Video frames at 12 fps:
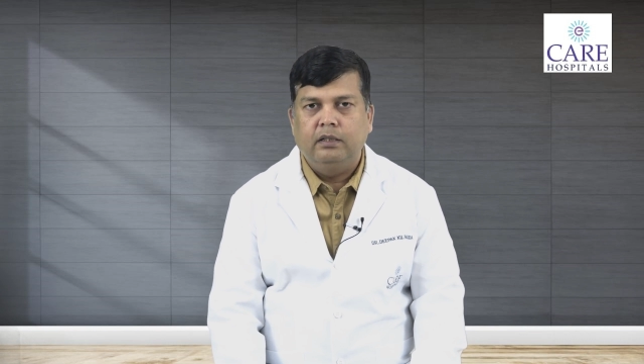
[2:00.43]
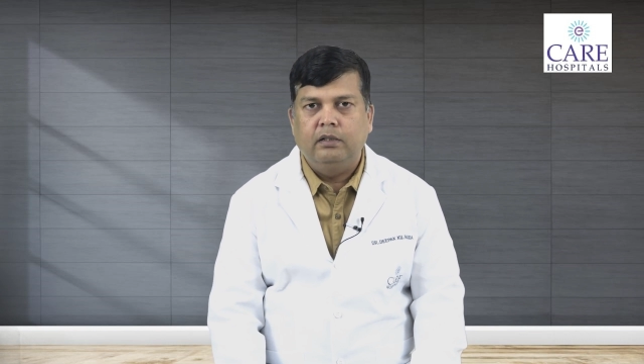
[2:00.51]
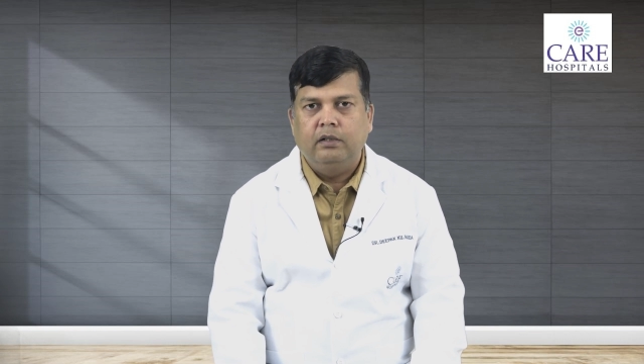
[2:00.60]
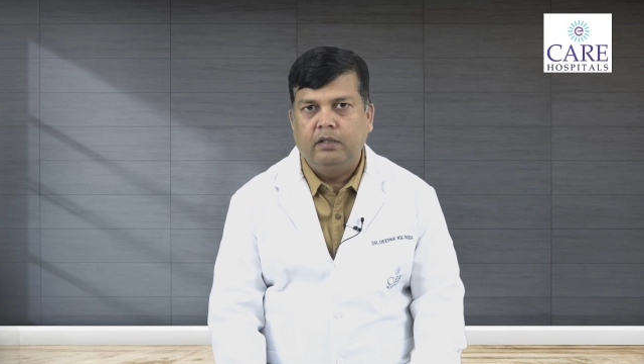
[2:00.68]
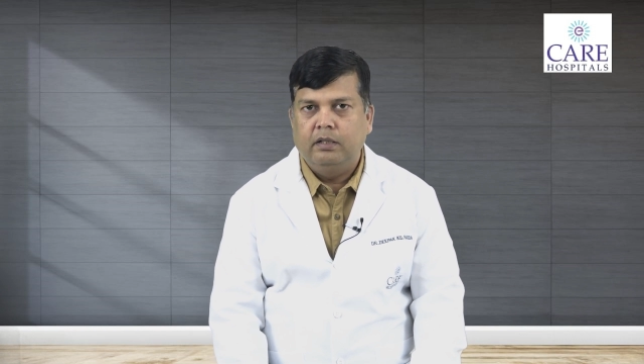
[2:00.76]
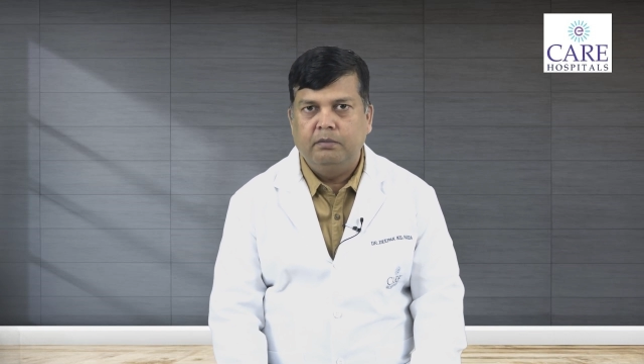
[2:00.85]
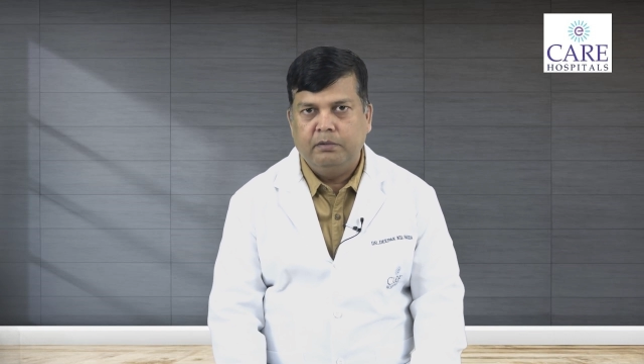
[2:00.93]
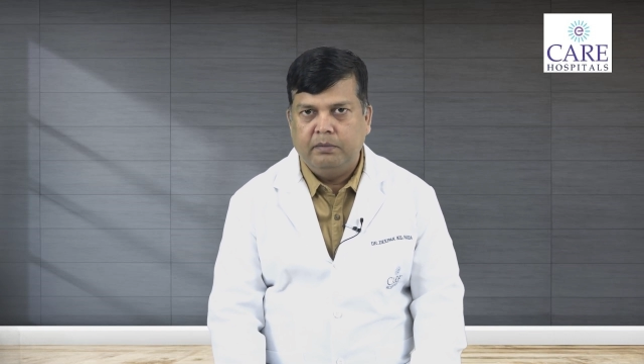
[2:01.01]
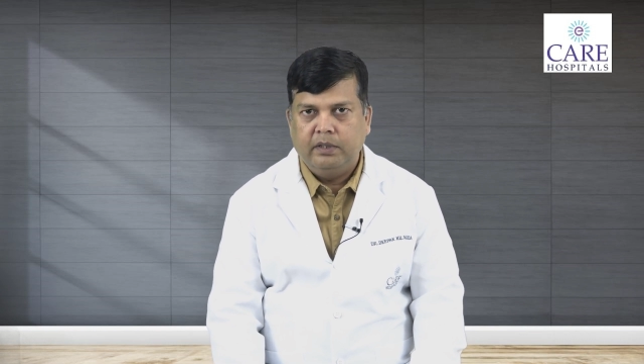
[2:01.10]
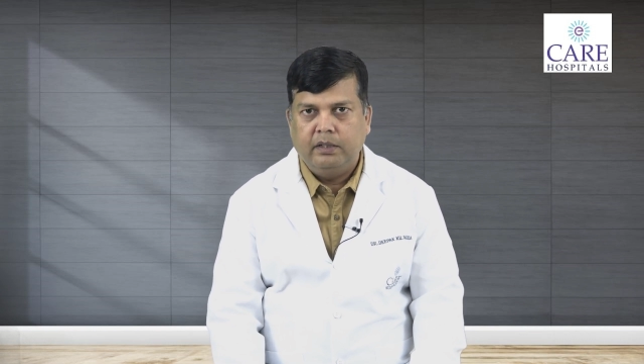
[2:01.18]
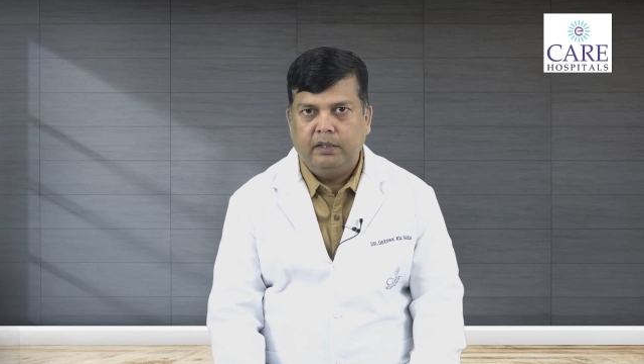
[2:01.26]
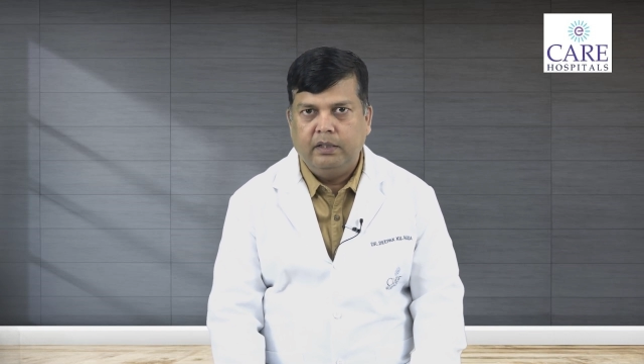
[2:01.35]
clot
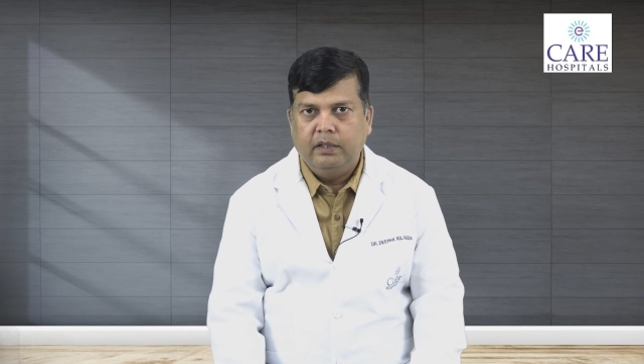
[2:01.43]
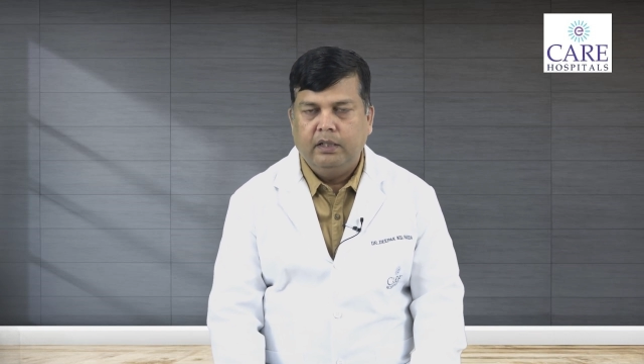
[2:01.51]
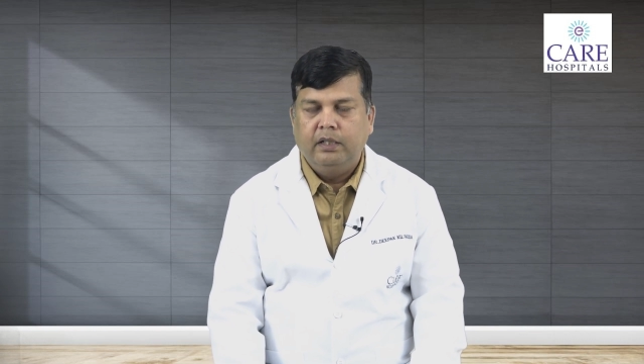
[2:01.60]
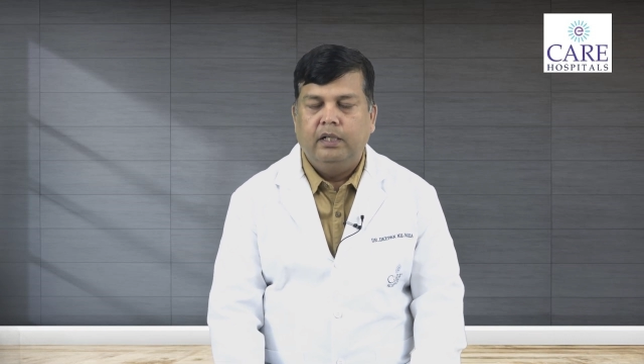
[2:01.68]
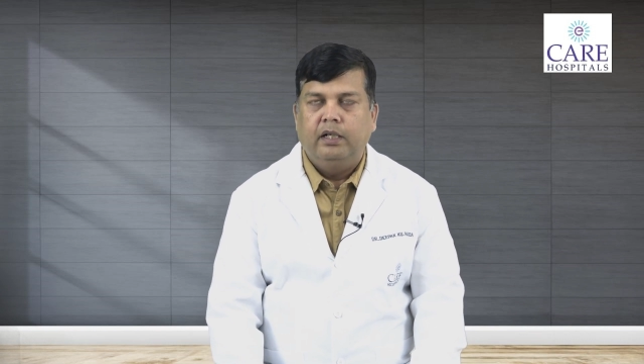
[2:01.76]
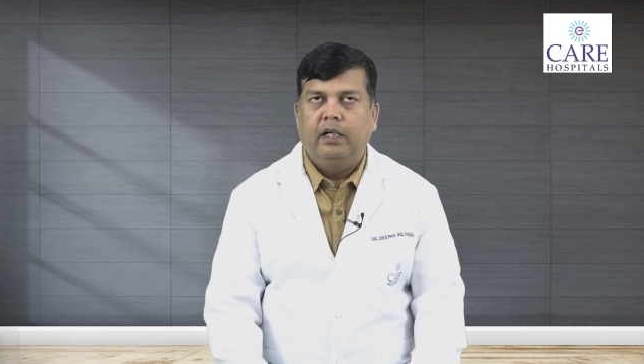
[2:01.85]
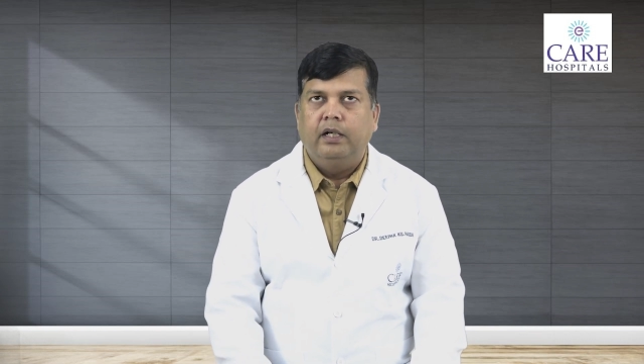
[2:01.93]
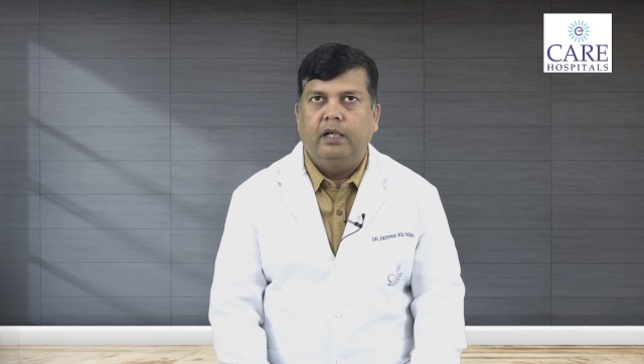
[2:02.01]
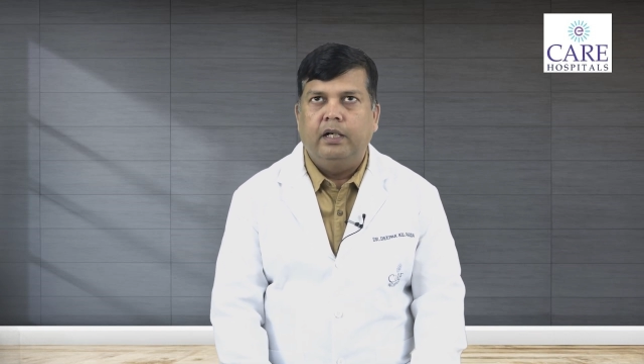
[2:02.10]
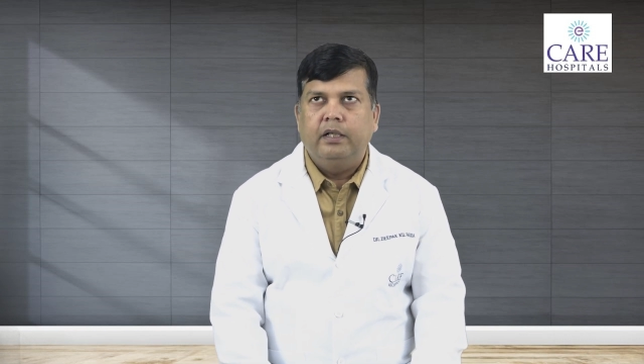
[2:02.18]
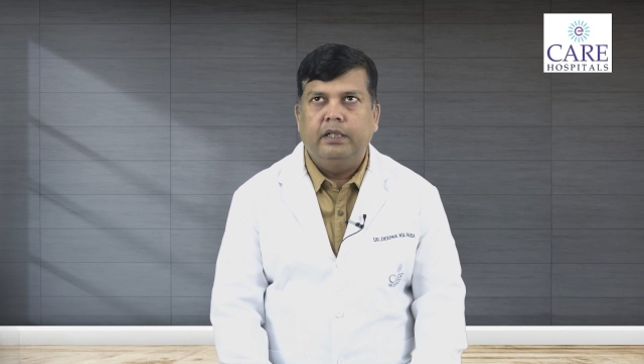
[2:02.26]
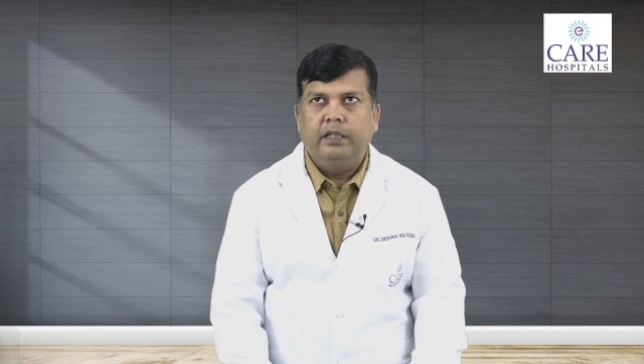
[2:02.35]
removal.
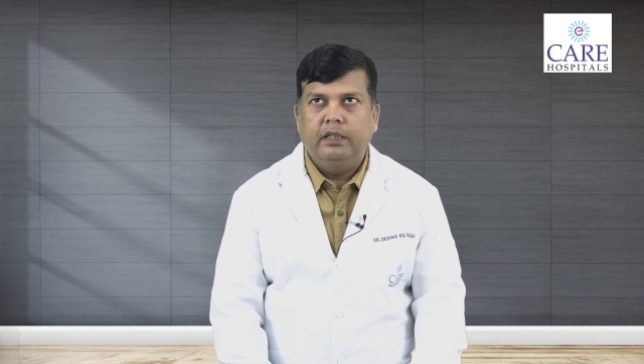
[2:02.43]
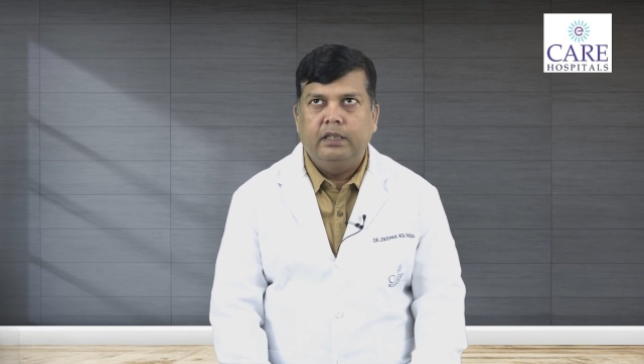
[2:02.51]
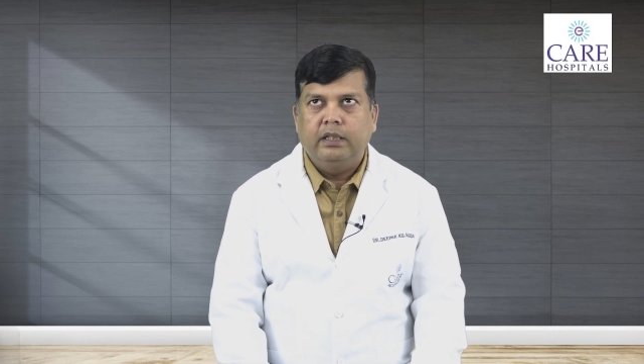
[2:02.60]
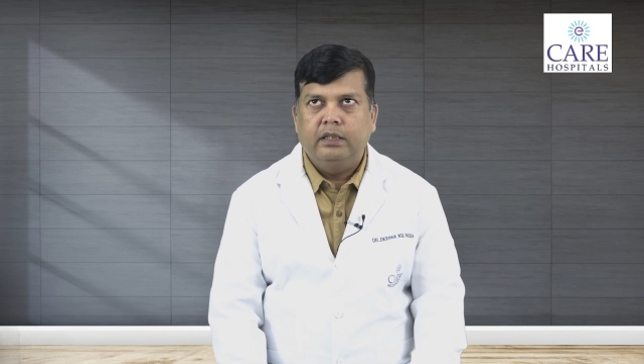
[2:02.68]
And in